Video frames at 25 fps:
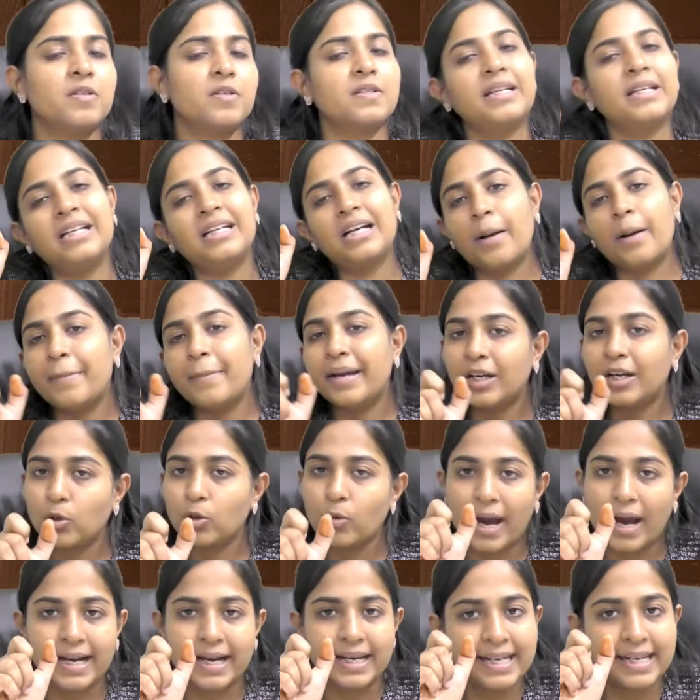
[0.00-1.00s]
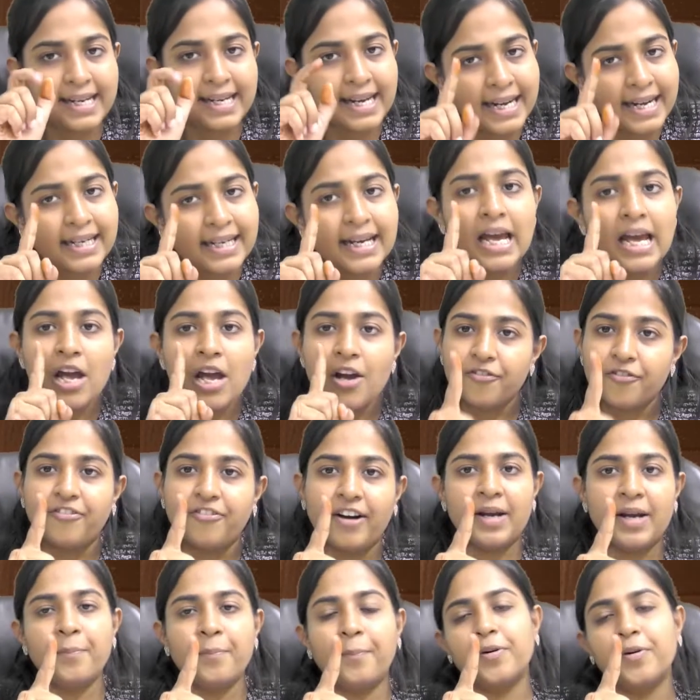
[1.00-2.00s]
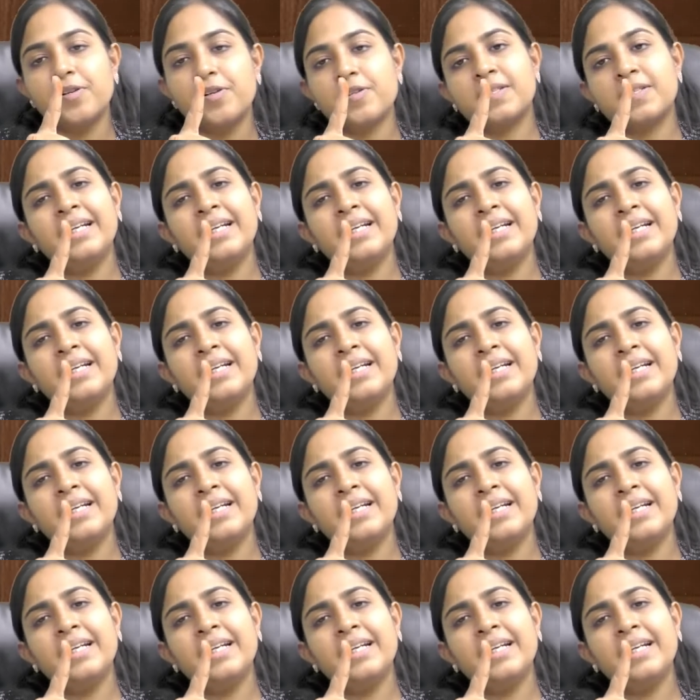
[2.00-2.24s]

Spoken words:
coming to aggregate 1%.